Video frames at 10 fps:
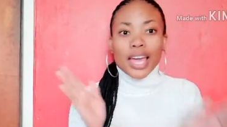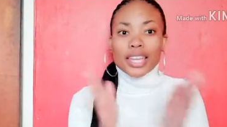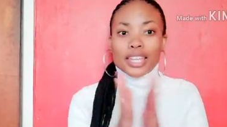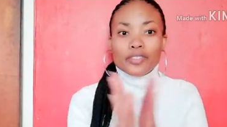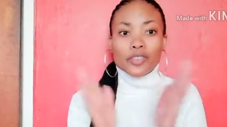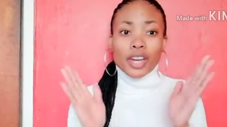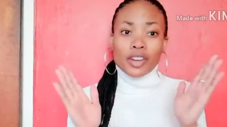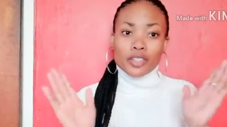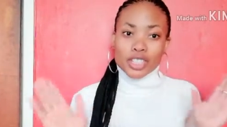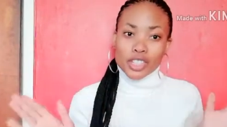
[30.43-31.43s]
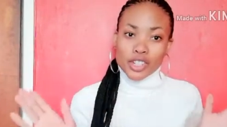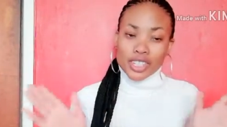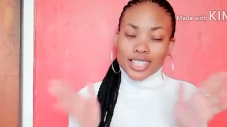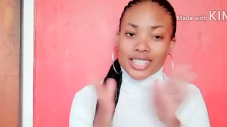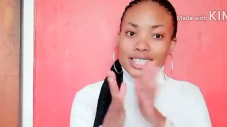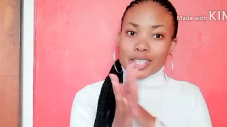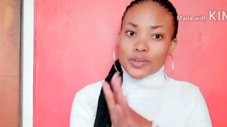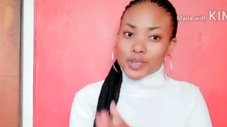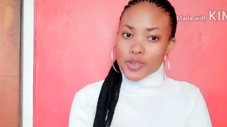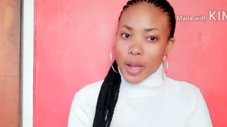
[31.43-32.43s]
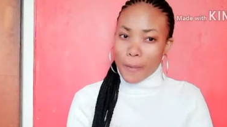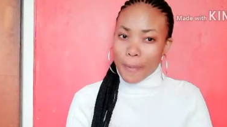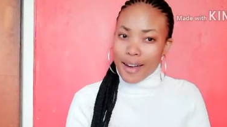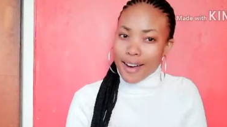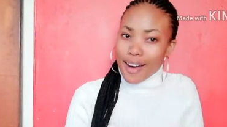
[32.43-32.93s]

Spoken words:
And if you're a returning subscriber,